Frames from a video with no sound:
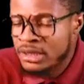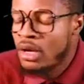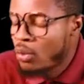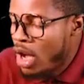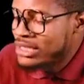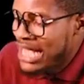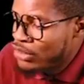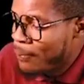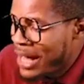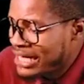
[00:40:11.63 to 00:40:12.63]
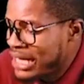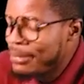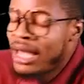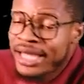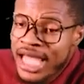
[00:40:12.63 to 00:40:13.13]
is, what's the IUPAC
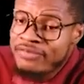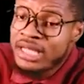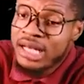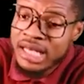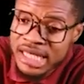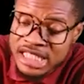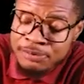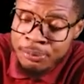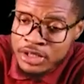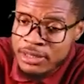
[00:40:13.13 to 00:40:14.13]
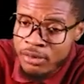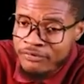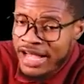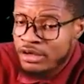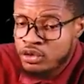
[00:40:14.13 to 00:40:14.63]
name? Give the least
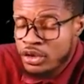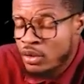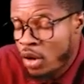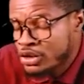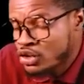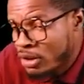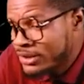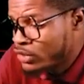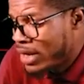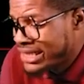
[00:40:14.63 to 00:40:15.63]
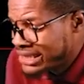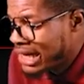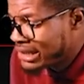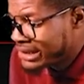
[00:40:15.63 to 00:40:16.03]
possible value to the word substituent.